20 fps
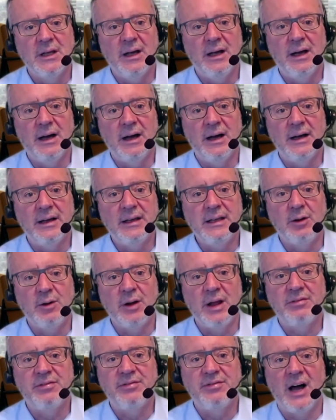uh, you know,
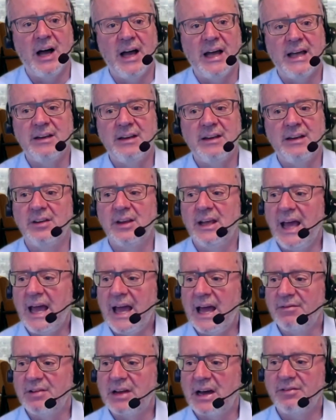and I find,
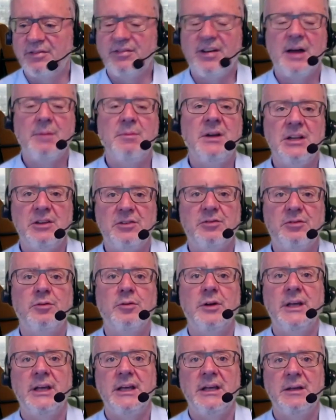hey, I've got five minutes
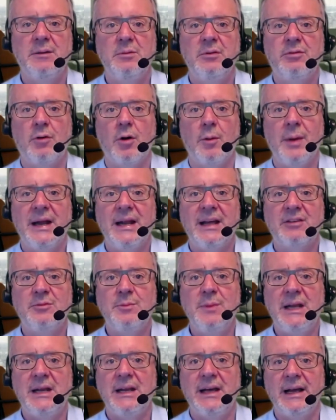free before my next
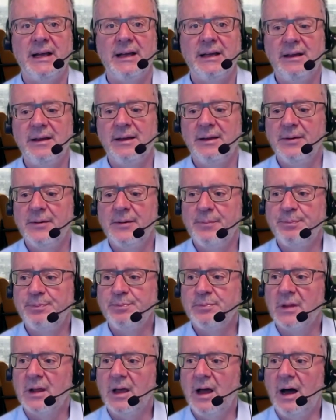meeting.
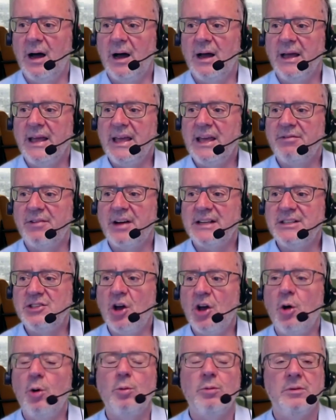Uh, if I
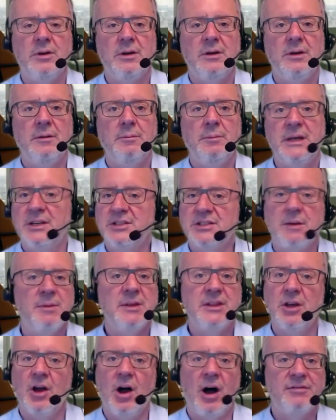don't, because I'm
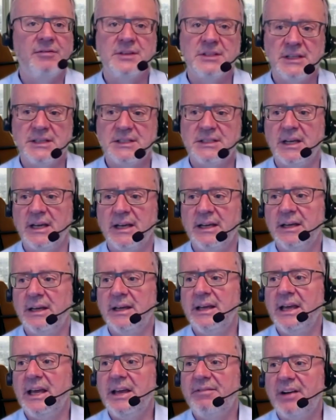at the office, let's say,
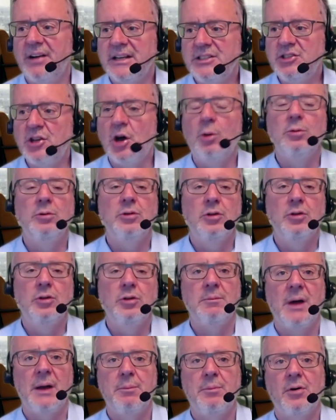if I don't look
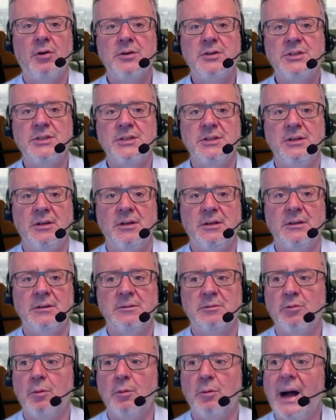at my personal
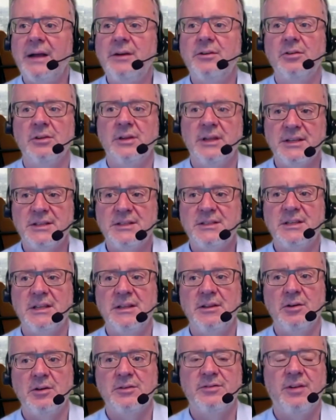reminder lists in
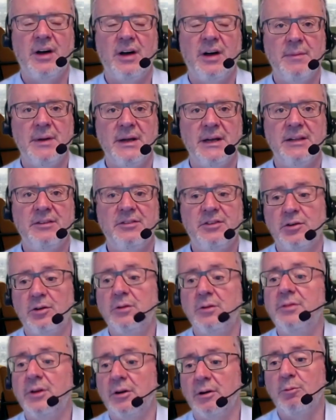those five minutes, it
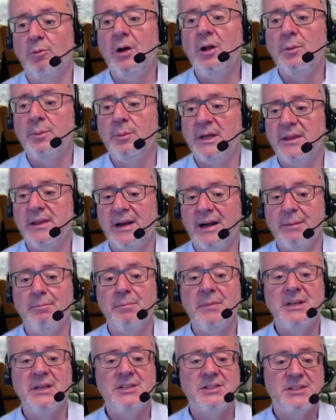could very well be that I
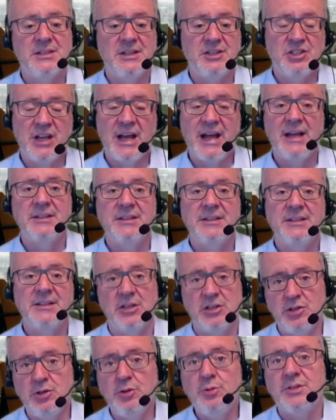miss the chance to
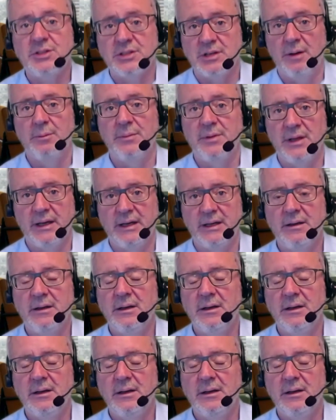do something,